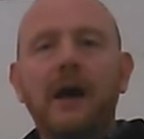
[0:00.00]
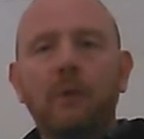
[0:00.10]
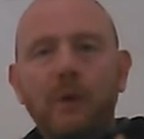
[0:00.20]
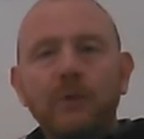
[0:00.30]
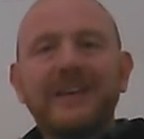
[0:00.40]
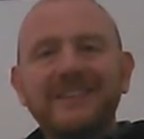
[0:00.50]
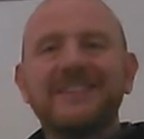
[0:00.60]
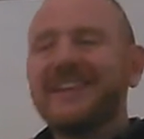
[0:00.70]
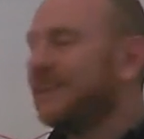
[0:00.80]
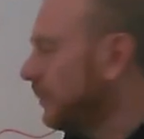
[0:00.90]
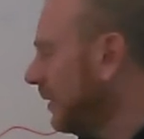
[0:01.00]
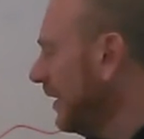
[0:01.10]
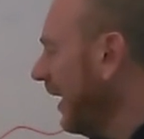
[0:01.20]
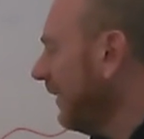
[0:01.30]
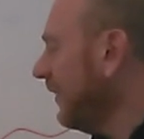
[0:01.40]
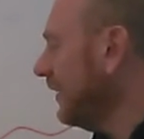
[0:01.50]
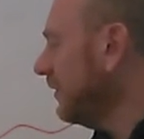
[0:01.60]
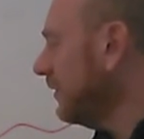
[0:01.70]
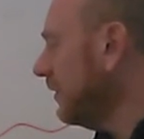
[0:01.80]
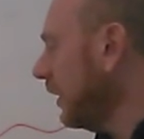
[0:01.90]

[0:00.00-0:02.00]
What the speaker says: when we can see them. And then